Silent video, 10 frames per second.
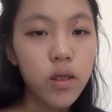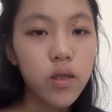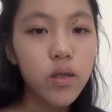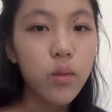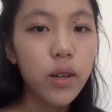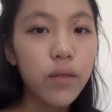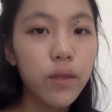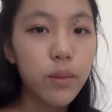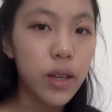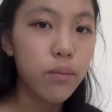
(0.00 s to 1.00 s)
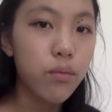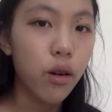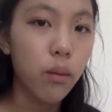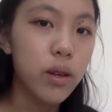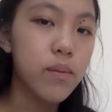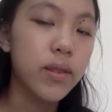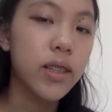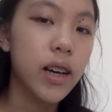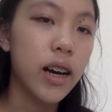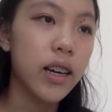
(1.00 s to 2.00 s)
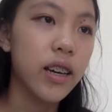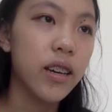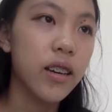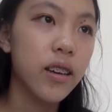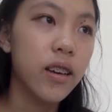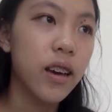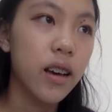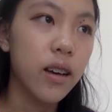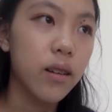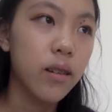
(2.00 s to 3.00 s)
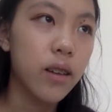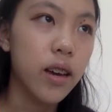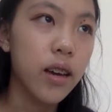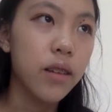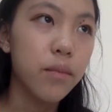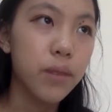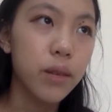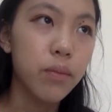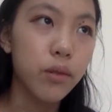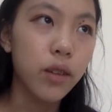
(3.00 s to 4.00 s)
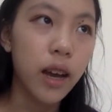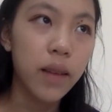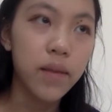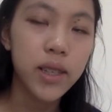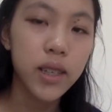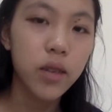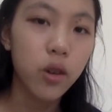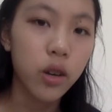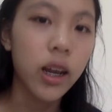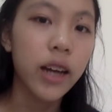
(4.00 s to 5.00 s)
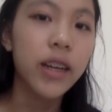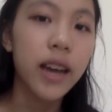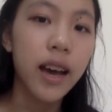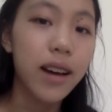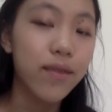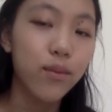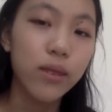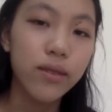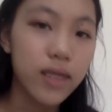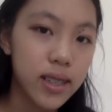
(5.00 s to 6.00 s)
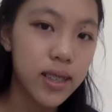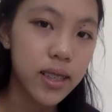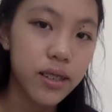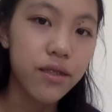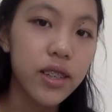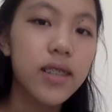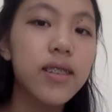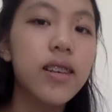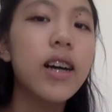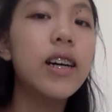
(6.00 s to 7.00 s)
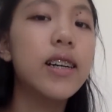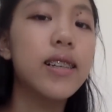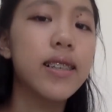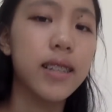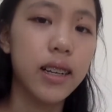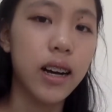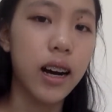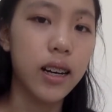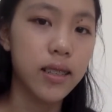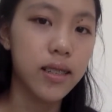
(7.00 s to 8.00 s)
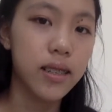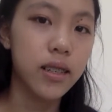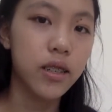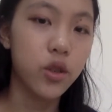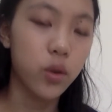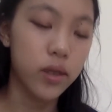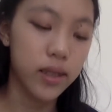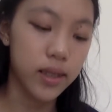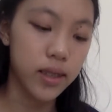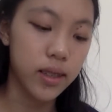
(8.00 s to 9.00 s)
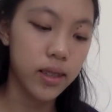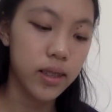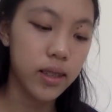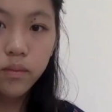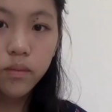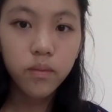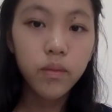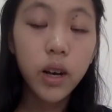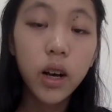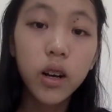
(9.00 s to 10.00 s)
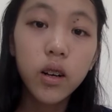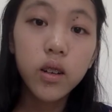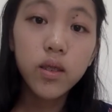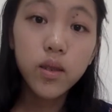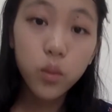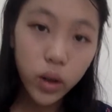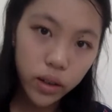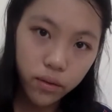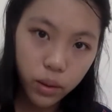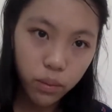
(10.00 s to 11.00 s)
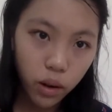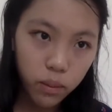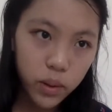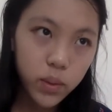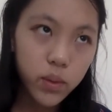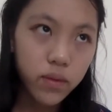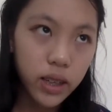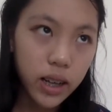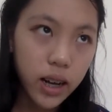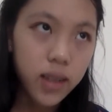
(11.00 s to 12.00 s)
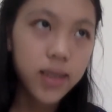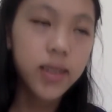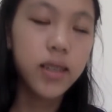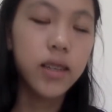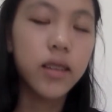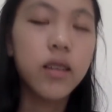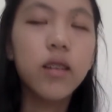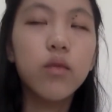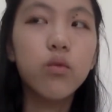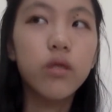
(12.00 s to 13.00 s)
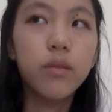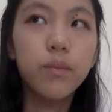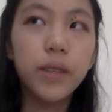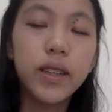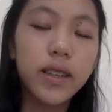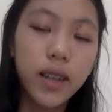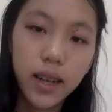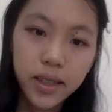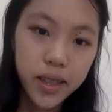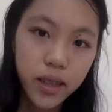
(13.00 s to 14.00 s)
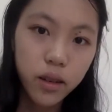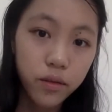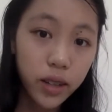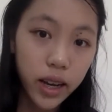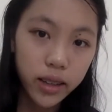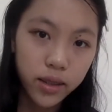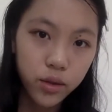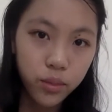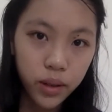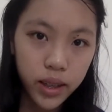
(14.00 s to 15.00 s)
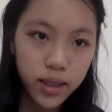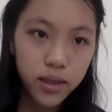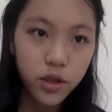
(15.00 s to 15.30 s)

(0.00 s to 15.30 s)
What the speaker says: So one of the main problems I and people I've seen online have with this series is the casting choices. So one of the problems with the casting would be the casting of the actor who plays